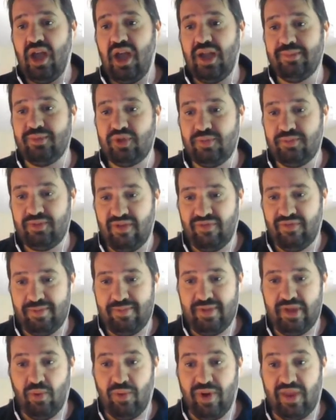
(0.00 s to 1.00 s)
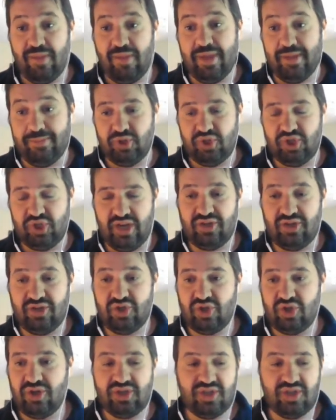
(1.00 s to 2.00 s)
So definitely be aware that people change
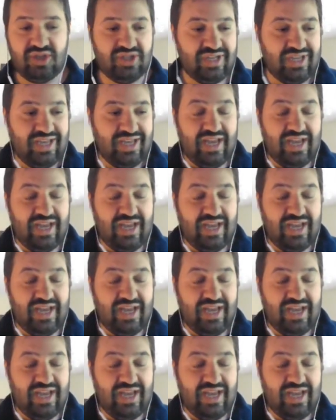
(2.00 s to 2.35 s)
insurances.